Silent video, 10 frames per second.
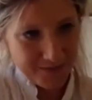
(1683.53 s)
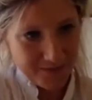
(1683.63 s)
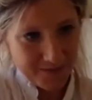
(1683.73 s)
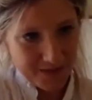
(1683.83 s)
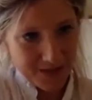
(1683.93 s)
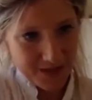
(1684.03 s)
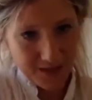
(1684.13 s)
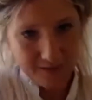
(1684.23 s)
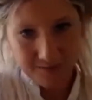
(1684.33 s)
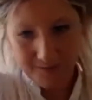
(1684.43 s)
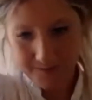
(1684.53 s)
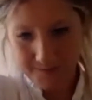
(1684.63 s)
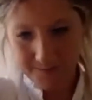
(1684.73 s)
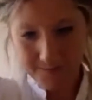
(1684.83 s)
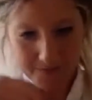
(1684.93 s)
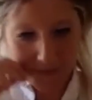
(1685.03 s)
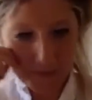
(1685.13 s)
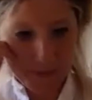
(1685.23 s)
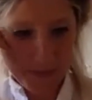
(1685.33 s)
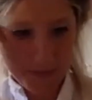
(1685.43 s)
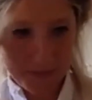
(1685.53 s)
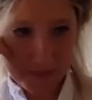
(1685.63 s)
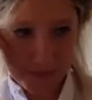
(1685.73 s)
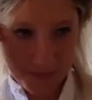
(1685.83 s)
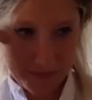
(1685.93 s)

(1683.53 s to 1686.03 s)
If someone was really struggling to get hold of